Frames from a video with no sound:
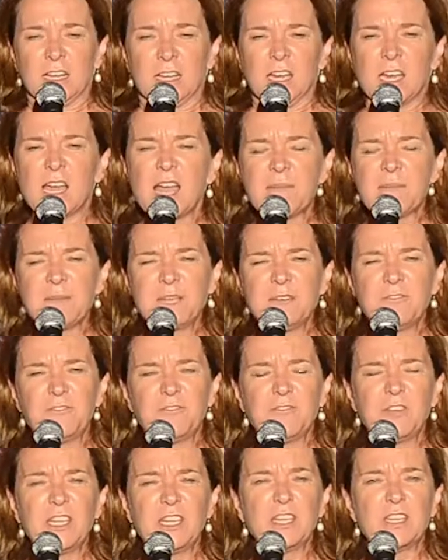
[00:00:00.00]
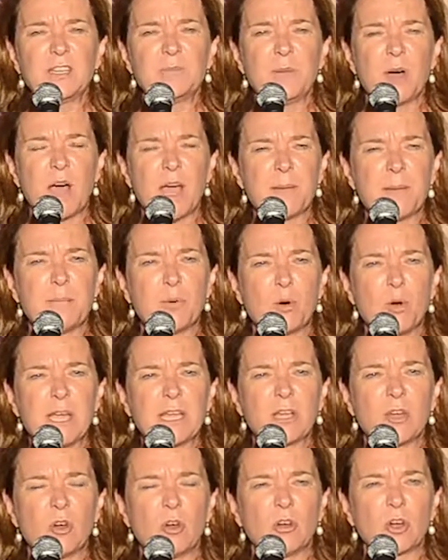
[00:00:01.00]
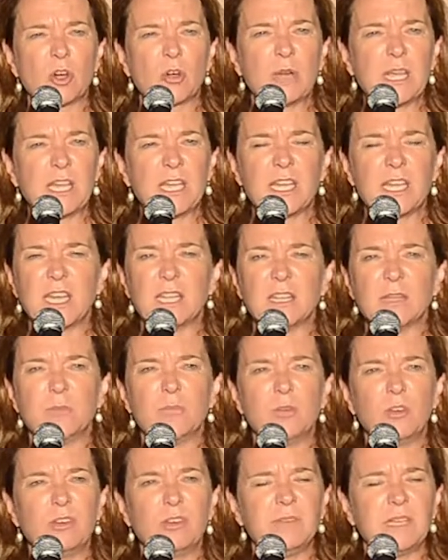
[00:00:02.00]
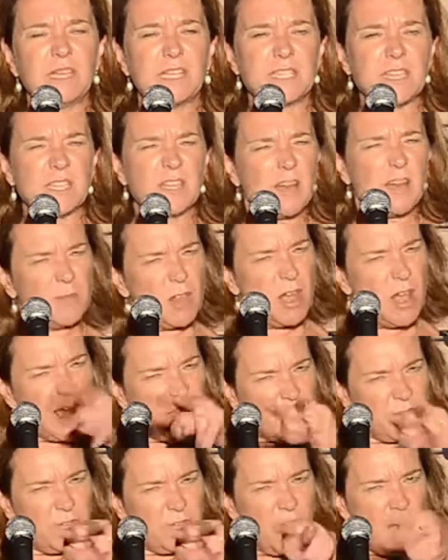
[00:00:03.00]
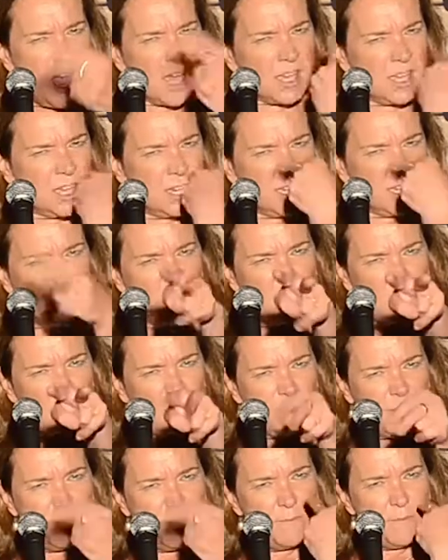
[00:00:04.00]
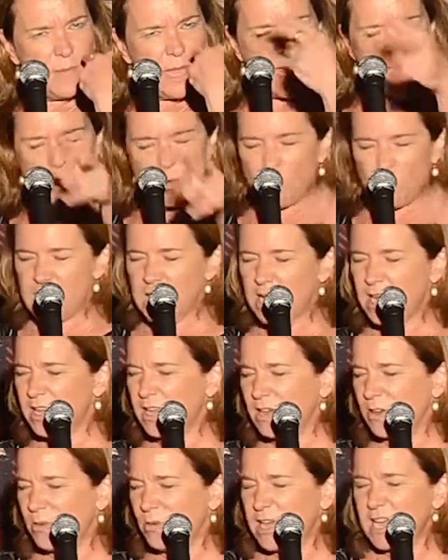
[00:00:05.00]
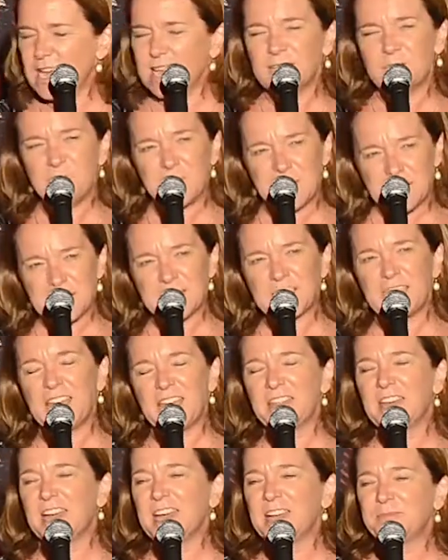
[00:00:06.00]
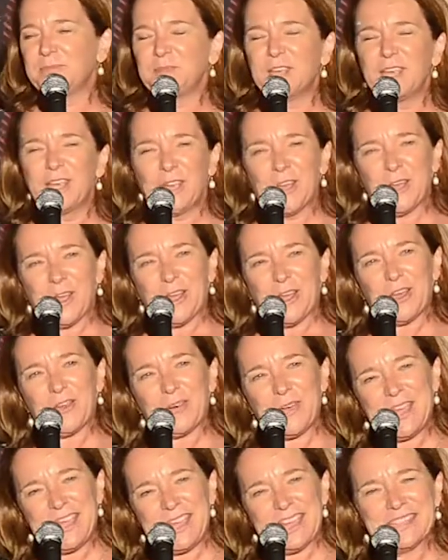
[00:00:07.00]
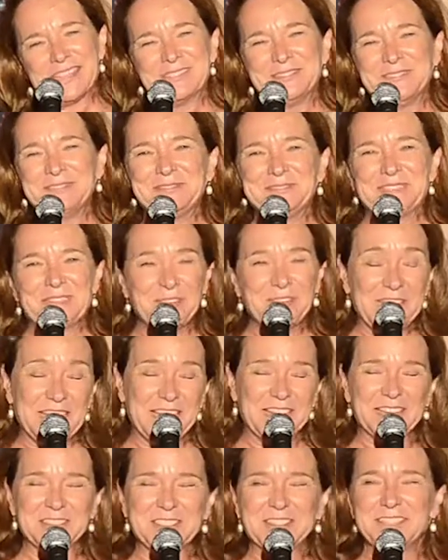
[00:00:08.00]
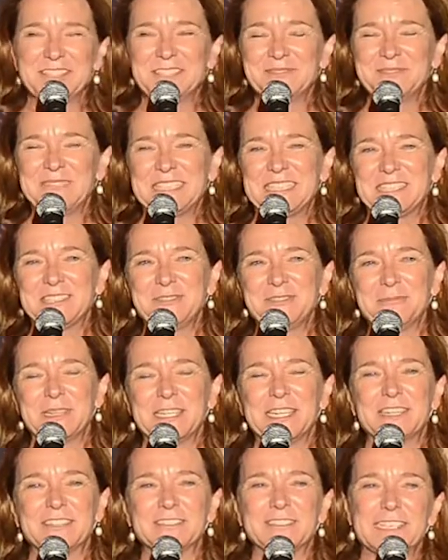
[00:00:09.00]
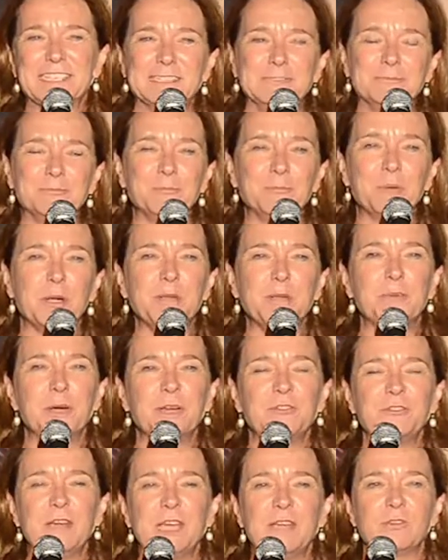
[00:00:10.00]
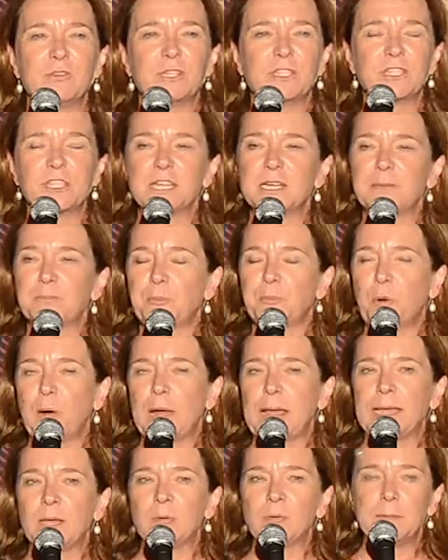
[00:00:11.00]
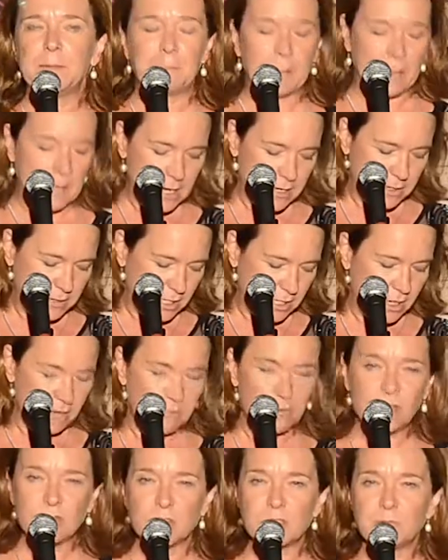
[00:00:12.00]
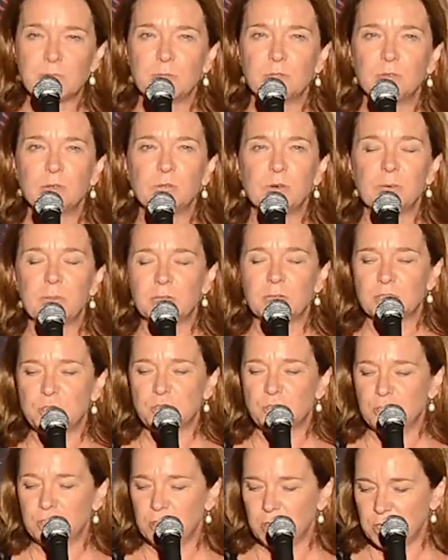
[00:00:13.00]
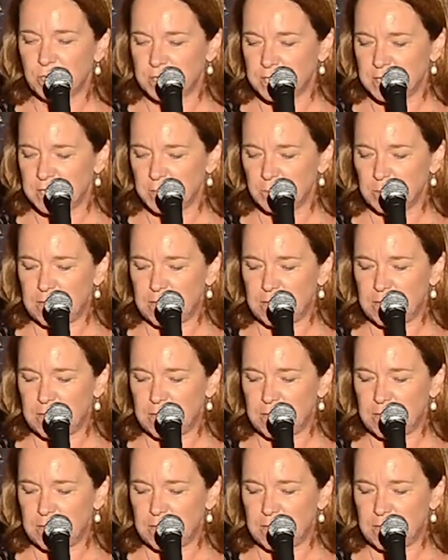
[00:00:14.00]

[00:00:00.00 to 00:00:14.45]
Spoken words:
I've been fingered by a boy called Cricket at the movies. And I'm like, fucking you and me, we're going to be together. And we got up to a lot of mischief, but probably my favourite prank we played at the Alfred Hospital when we were both student nurses.